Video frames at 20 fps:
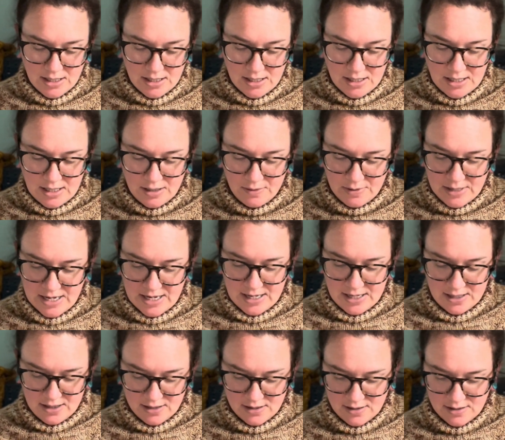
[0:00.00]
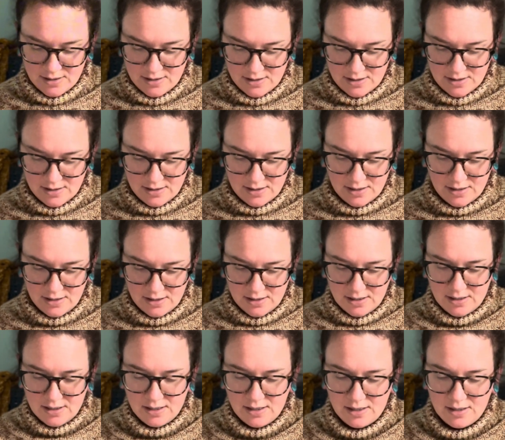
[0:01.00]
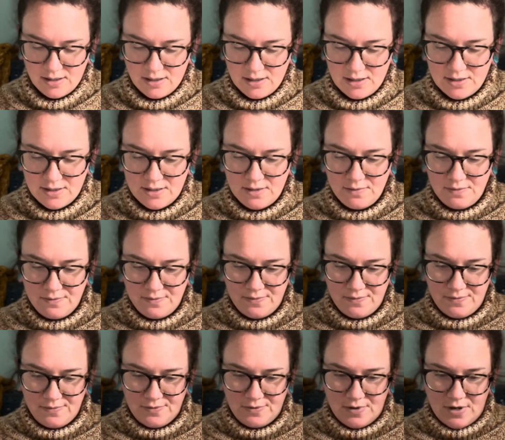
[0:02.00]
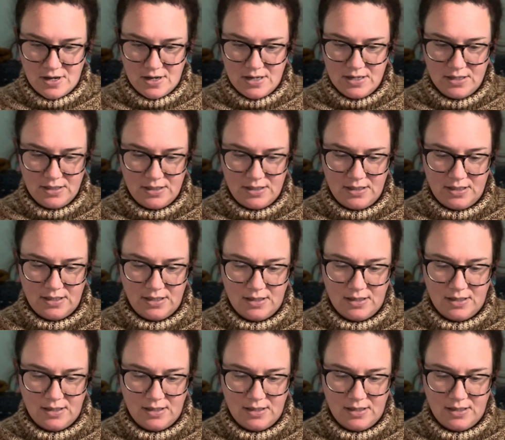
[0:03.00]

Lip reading: Anyway, here is the front.